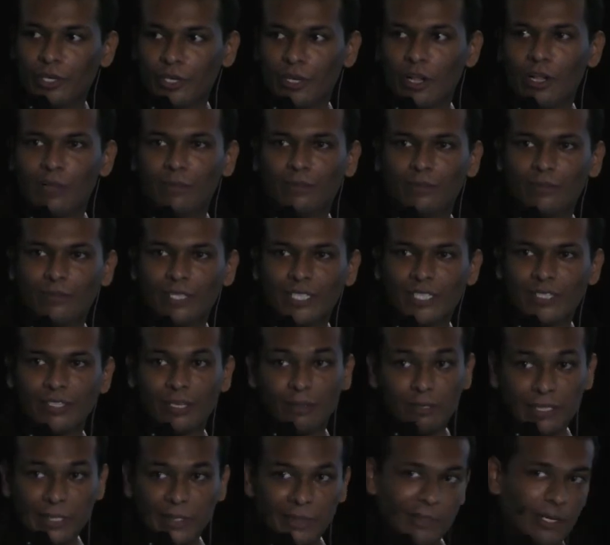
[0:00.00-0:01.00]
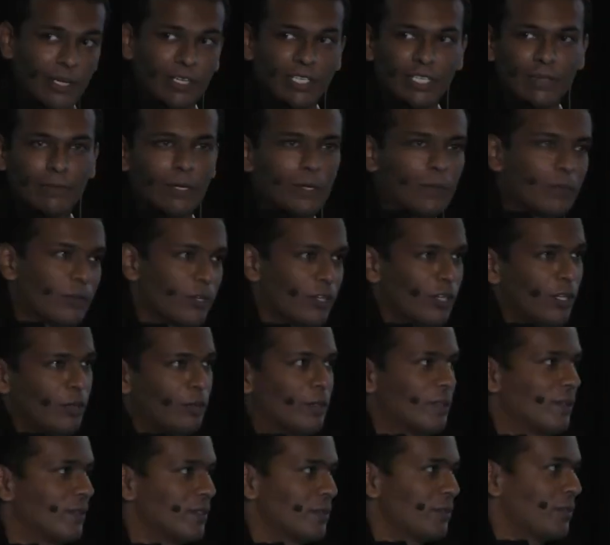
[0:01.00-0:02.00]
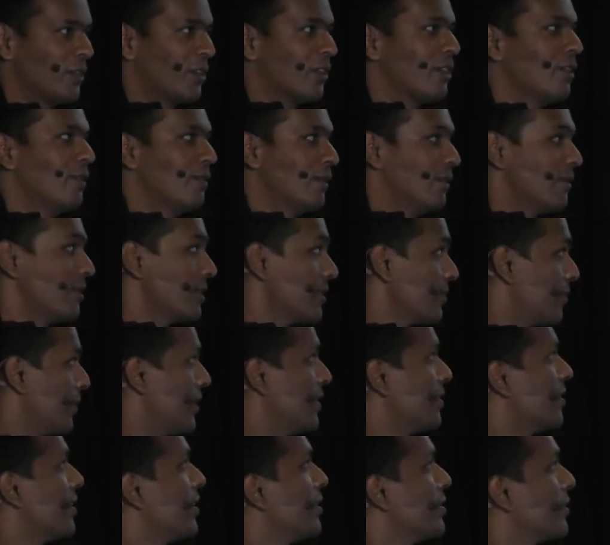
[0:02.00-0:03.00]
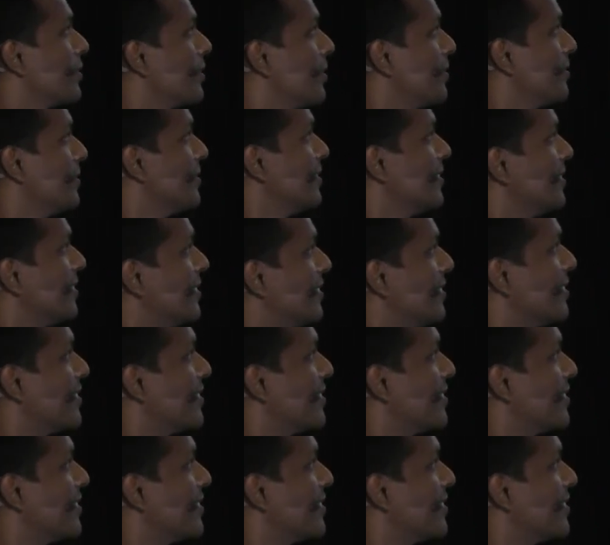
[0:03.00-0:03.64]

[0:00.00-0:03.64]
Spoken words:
protocol buffers. I was talking about protocol buffers. Well, there you go.